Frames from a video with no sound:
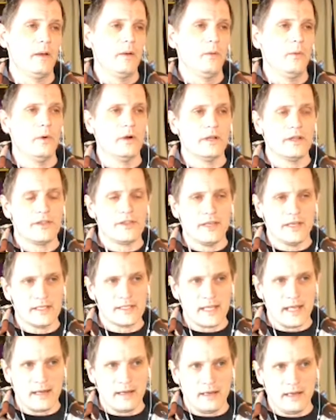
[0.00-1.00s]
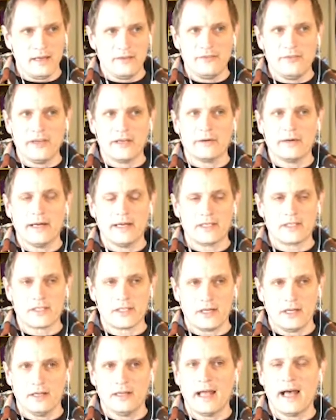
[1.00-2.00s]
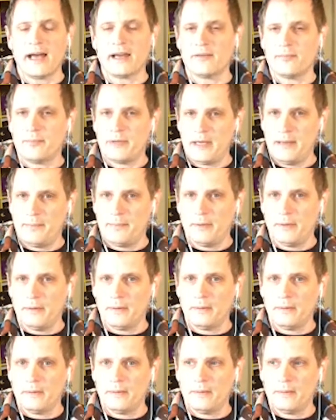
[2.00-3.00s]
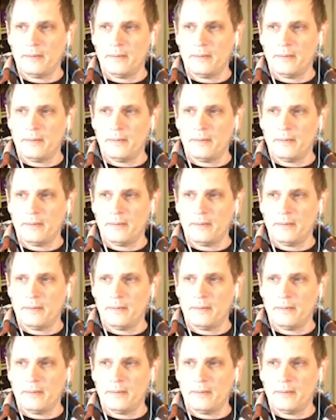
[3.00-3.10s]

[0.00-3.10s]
one of the things that invigorates a lot of people